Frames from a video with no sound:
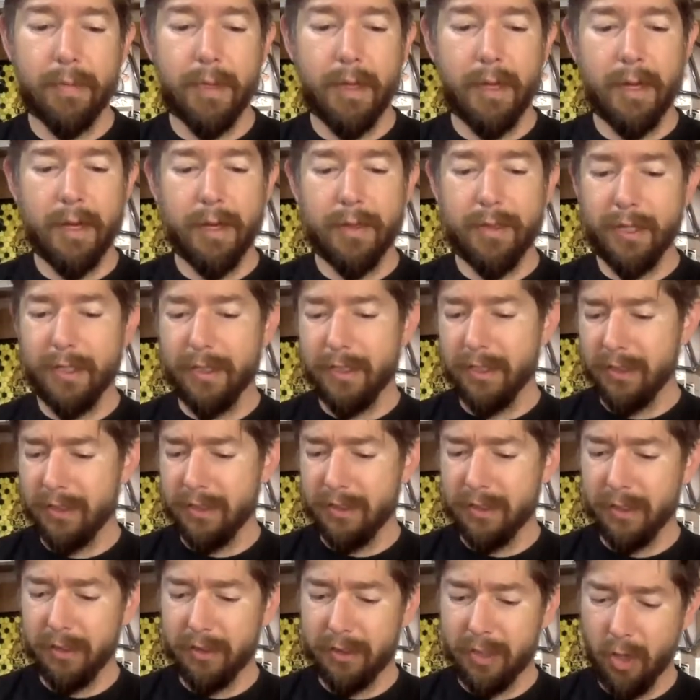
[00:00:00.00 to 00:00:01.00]
I think this
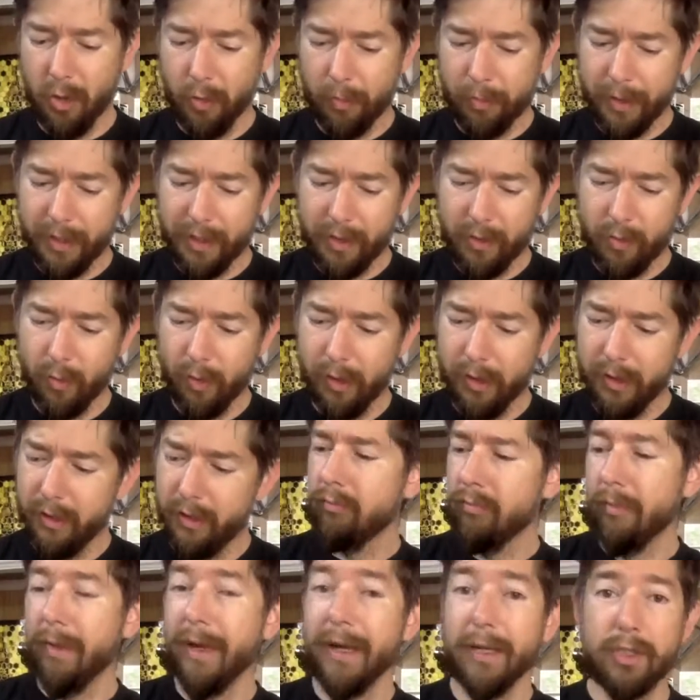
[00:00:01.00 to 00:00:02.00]
is a Topeak one,
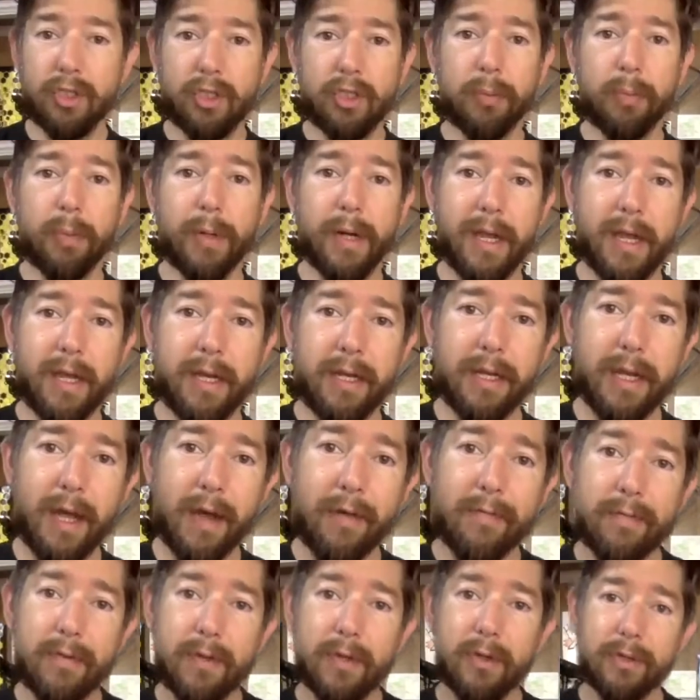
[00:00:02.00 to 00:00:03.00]
but it's super handy.
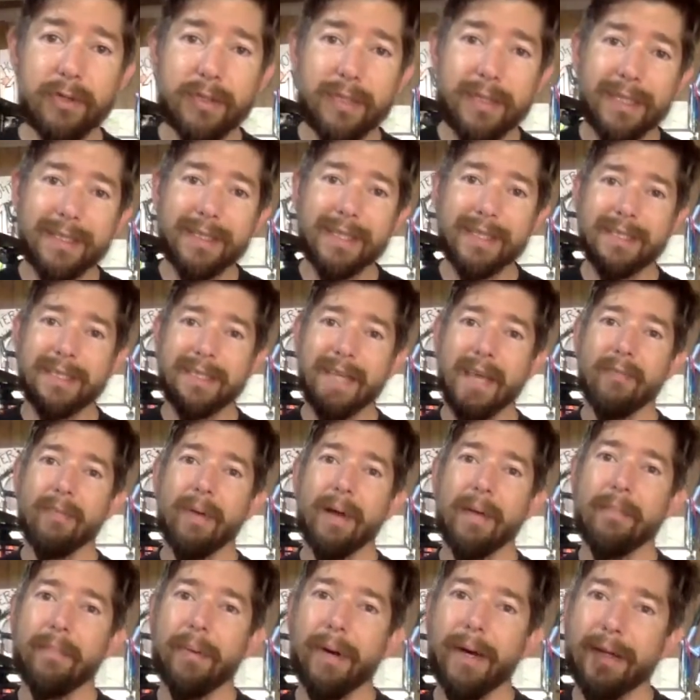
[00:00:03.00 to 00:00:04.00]
This has saved
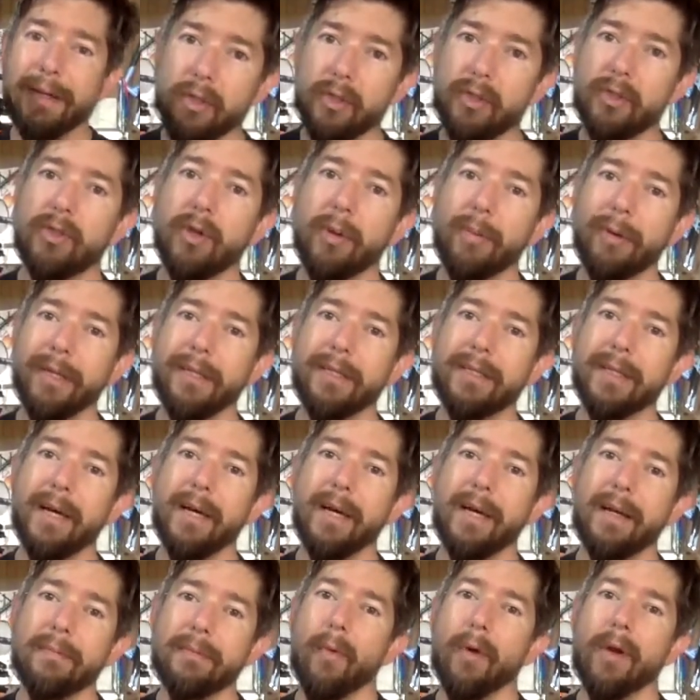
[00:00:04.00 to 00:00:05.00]
my butt so many
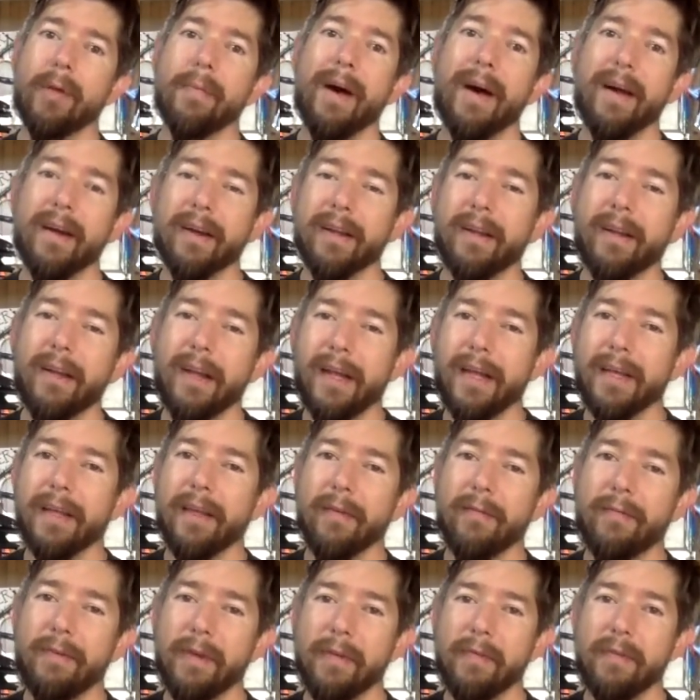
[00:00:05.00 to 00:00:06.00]
times when I'm out on like
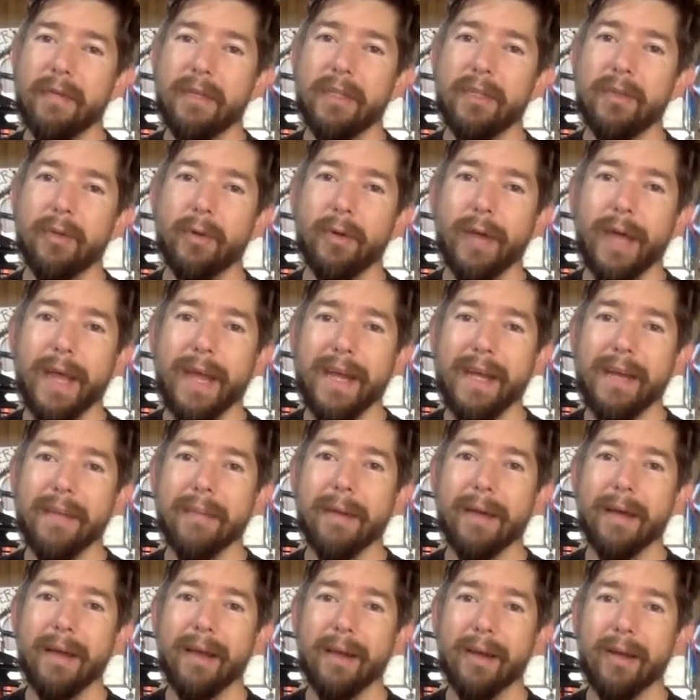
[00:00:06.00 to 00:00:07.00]
a 50 to an 80
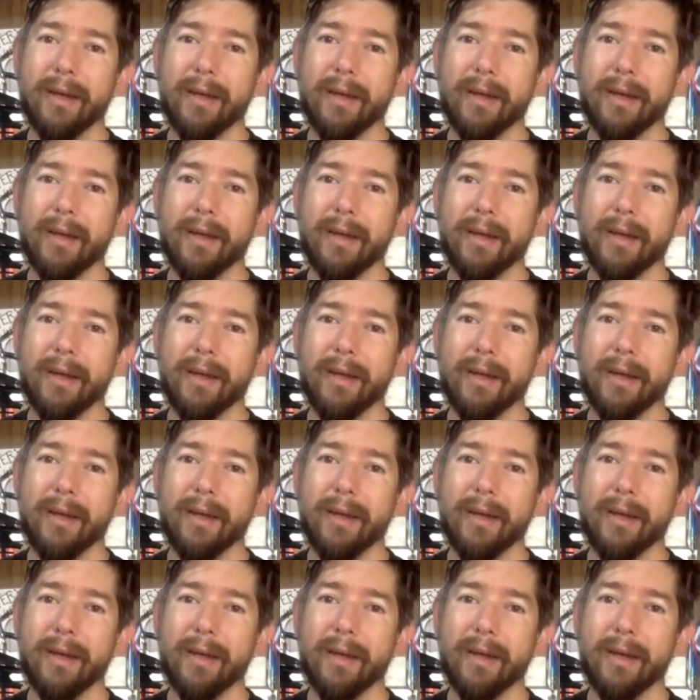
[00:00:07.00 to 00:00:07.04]
miler.